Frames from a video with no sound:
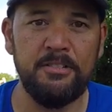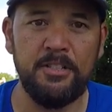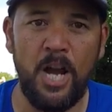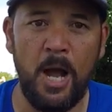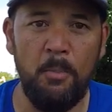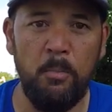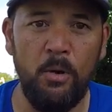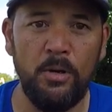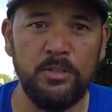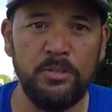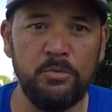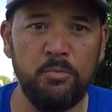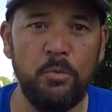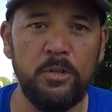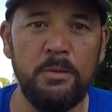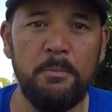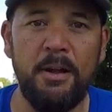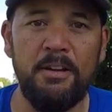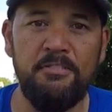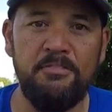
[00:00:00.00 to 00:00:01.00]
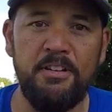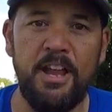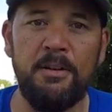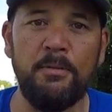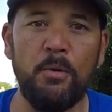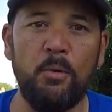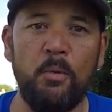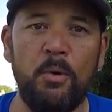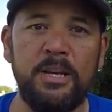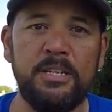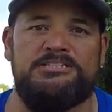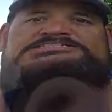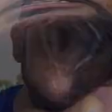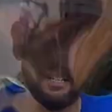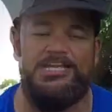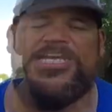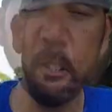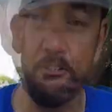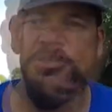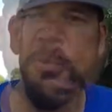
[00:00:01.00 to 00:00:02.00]
Topwater is one of my favorite ways to
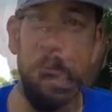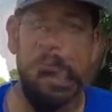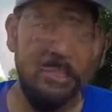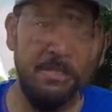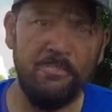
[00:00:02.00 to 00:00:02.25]
catch them.